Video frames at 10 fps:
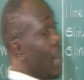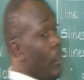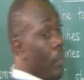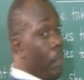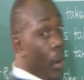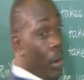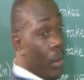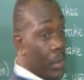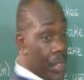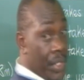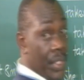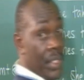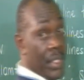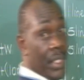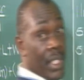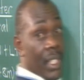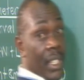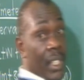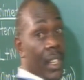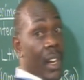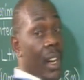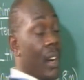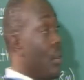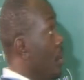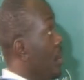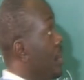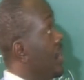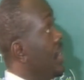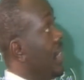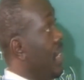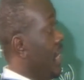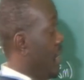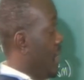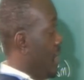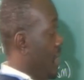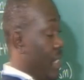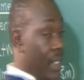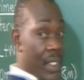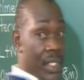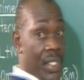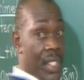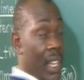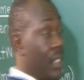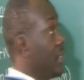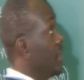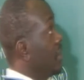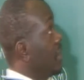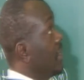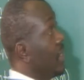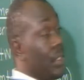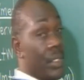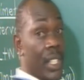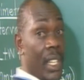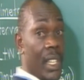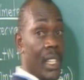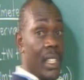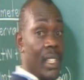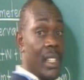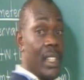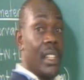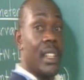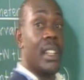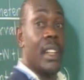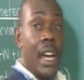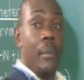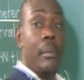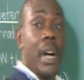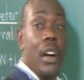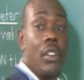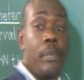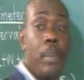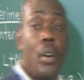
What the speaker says: number of poles are got in this style. You say number of